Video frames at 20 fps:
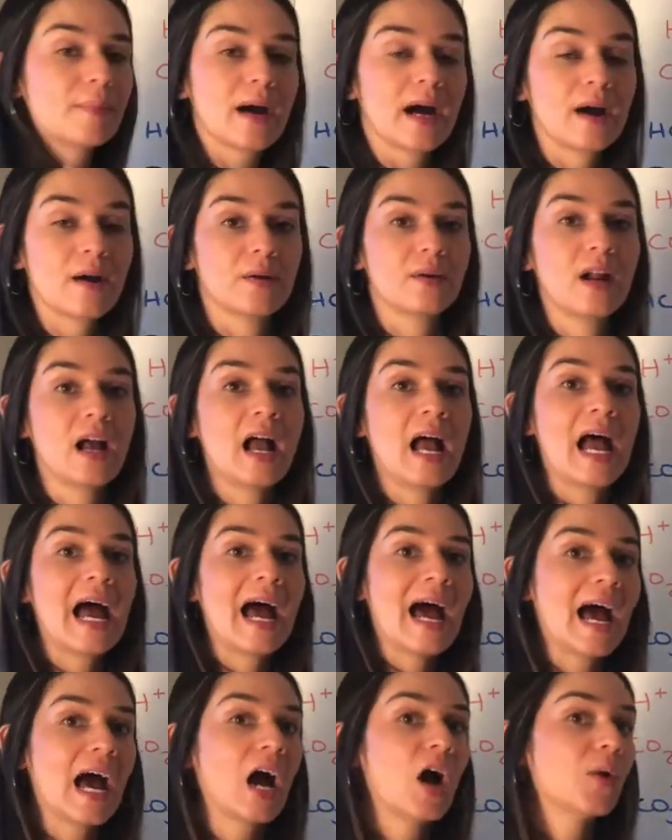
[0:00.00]
about
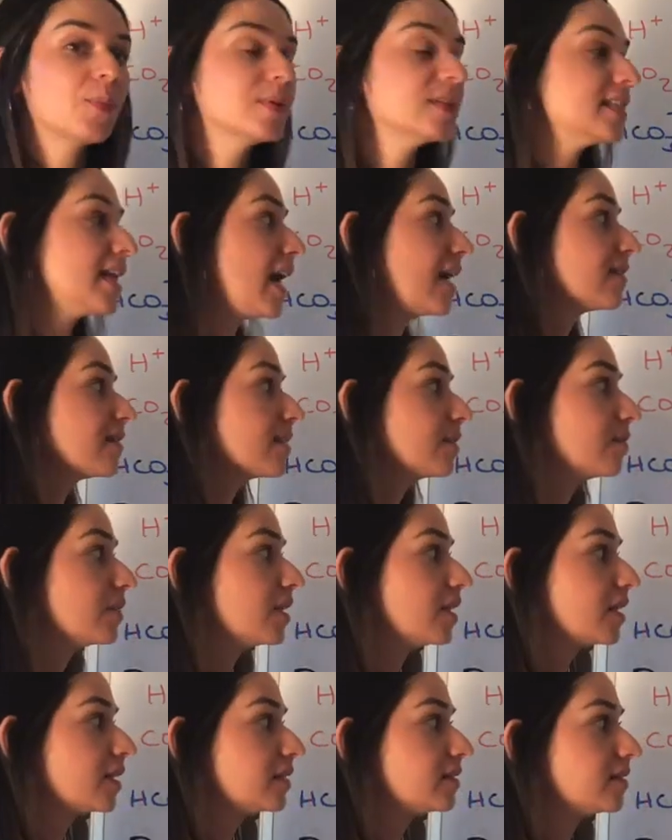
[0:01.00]
how potassium
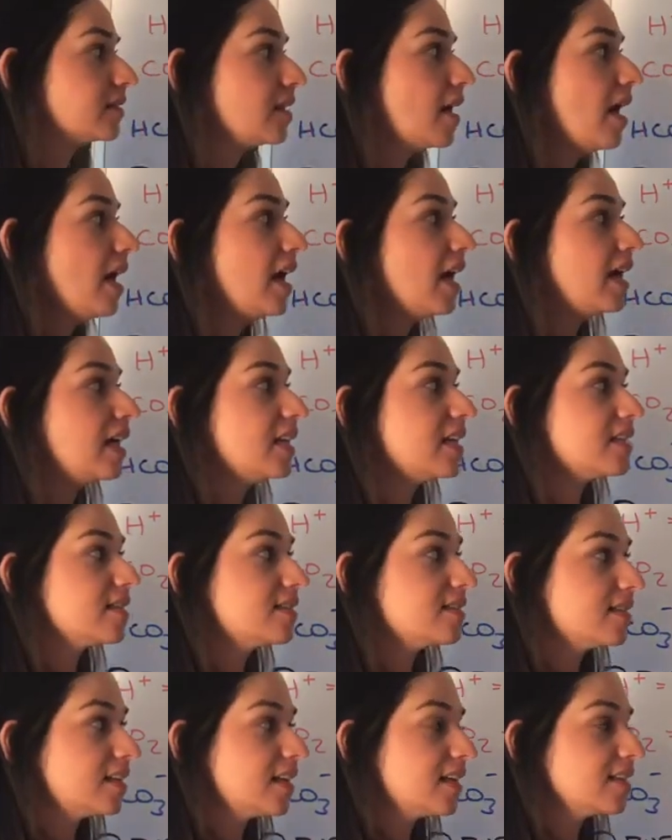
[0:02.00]
looks in an
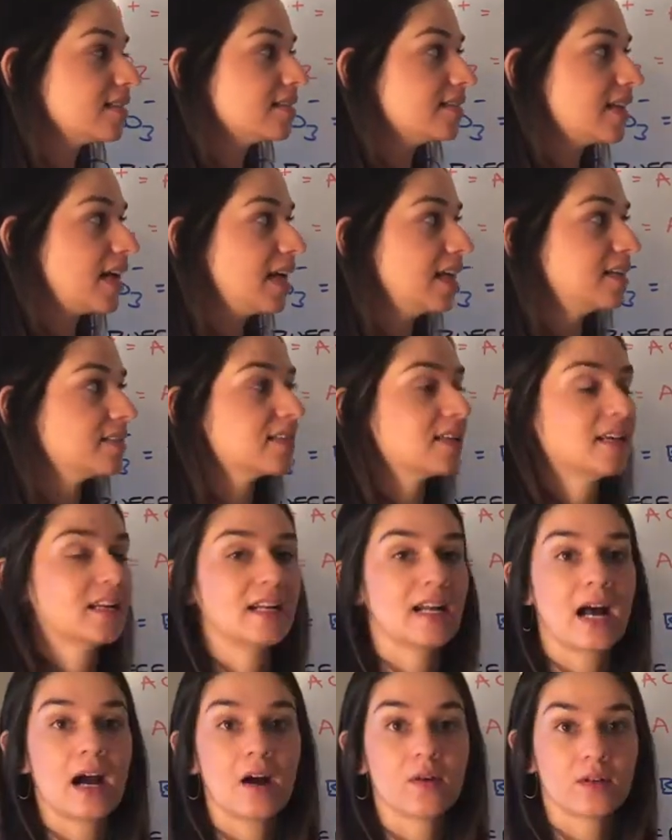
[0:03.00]
acidic state
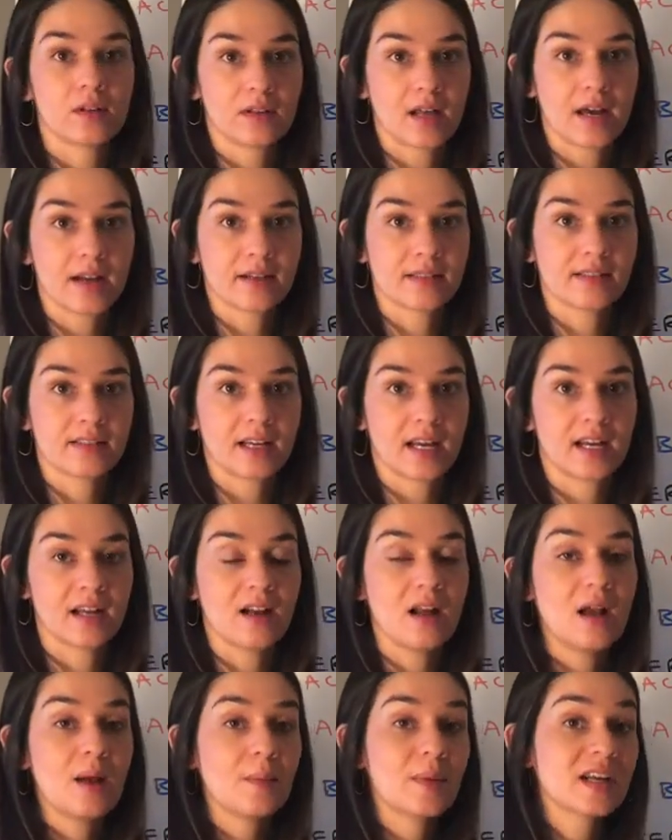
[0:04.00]
and an alkalotic
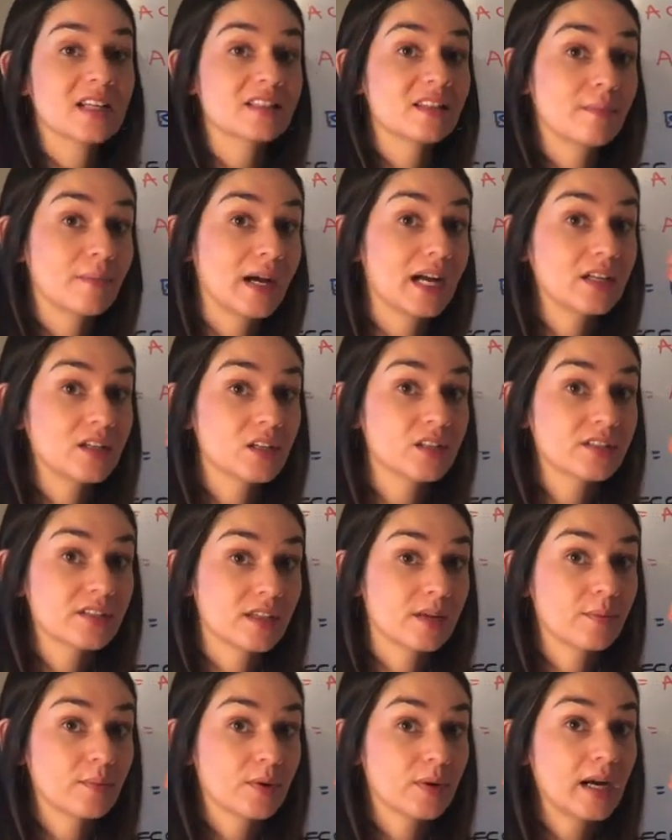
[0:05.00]
state. Because in my
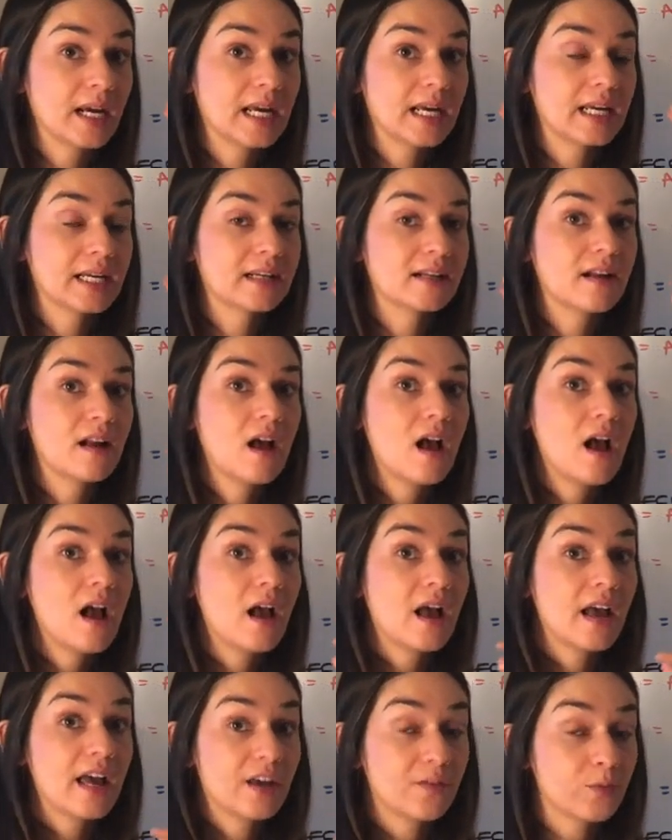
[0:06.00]
nursing brain,
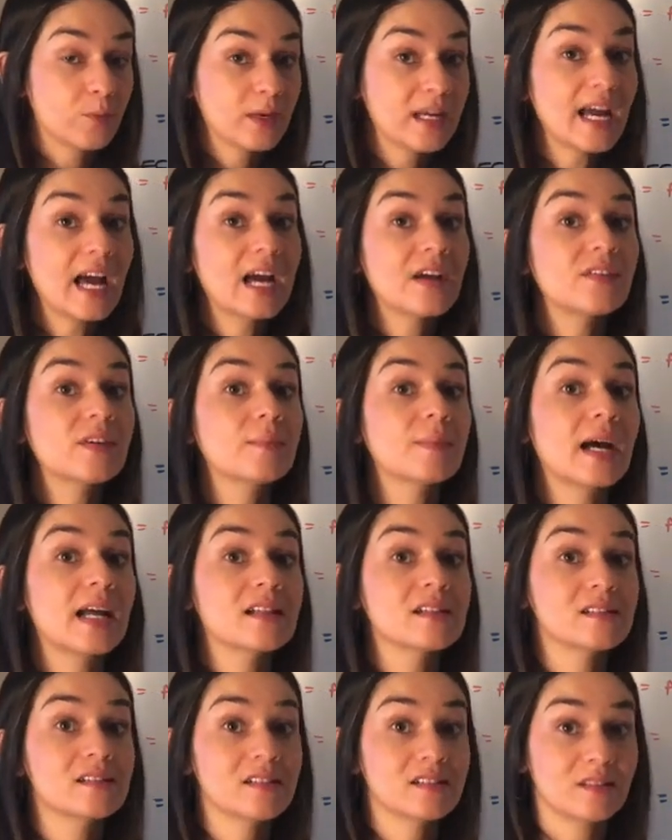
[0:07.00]
if we have
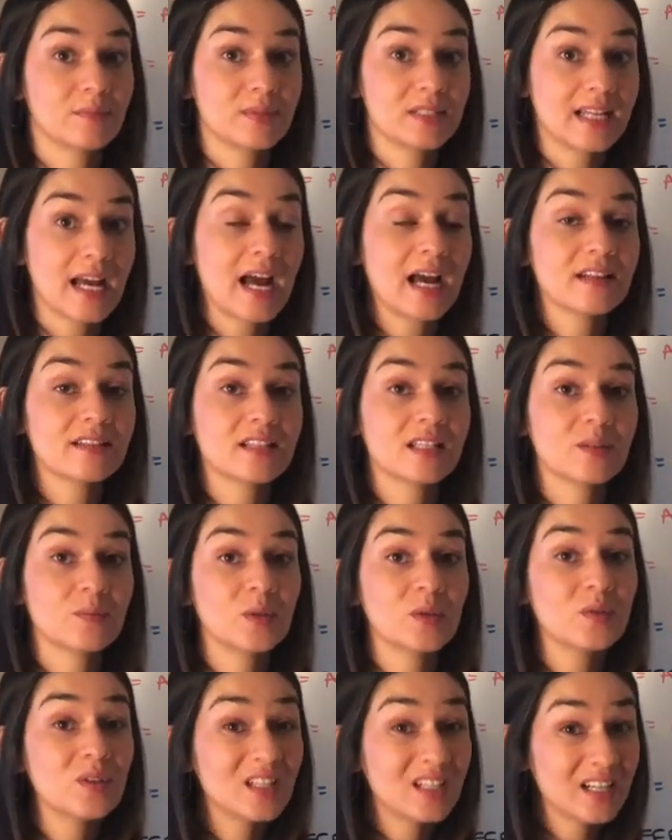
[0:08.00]
imbalances of potassium,
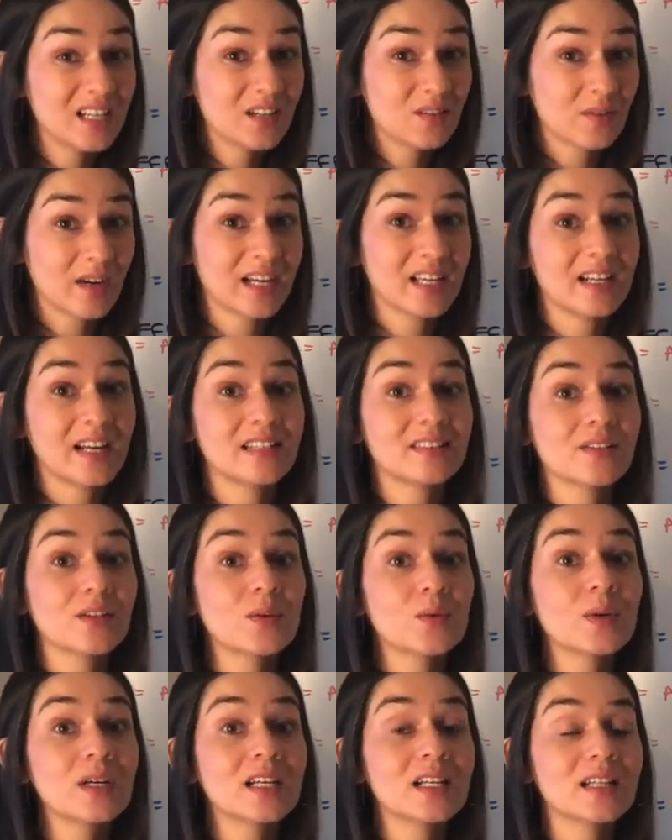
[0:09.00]
we need to recognize
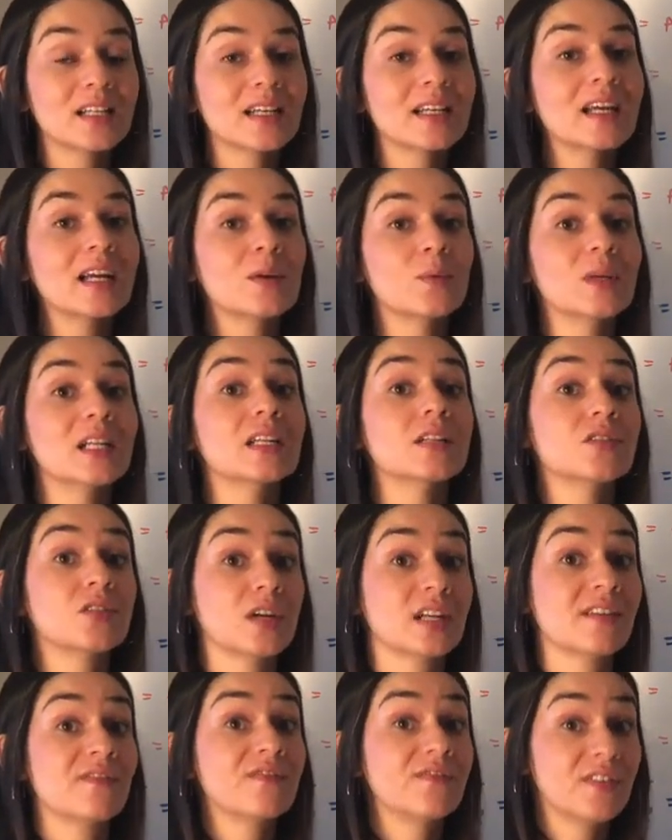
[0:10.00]
it quickly and we need to
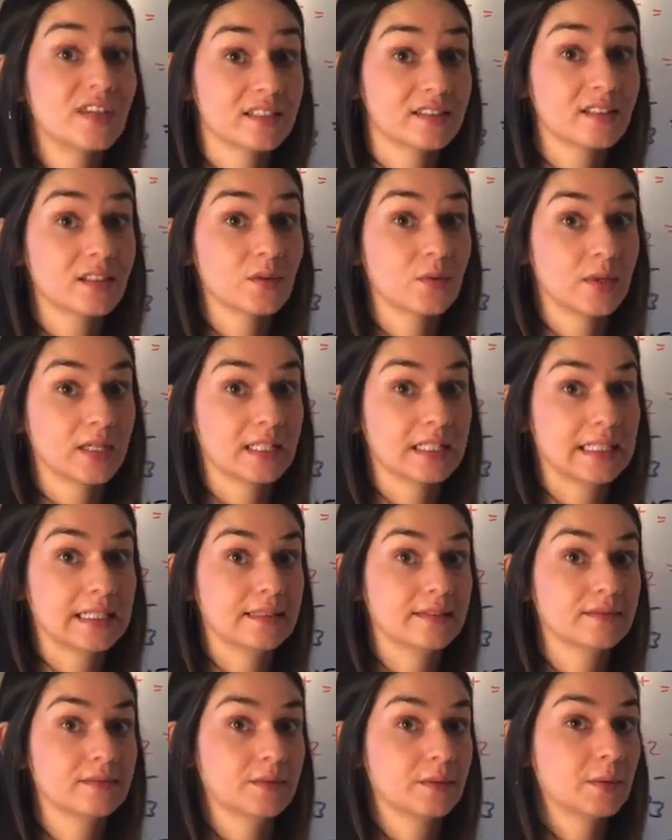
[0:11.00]
try to fix it
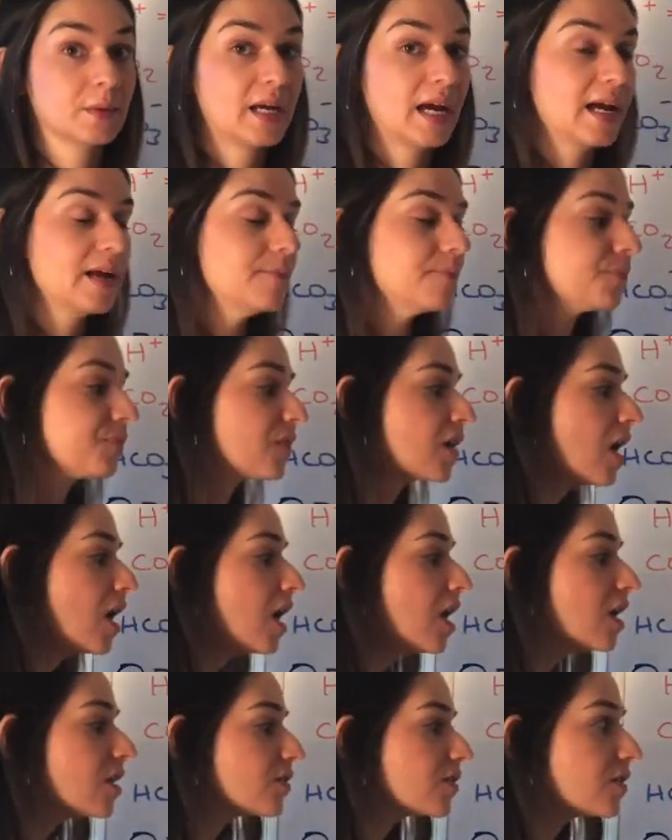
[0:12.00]
quickly, okay?
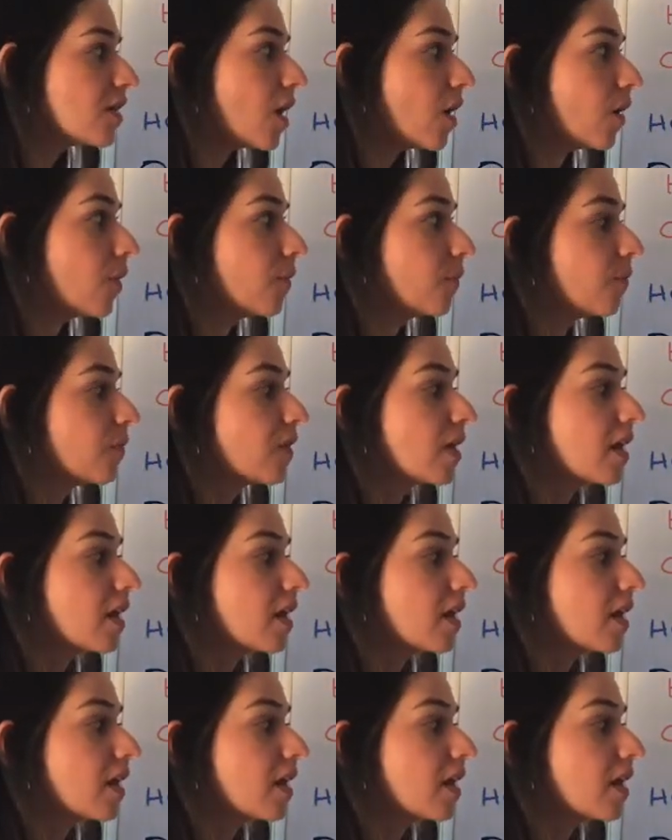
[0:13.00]
So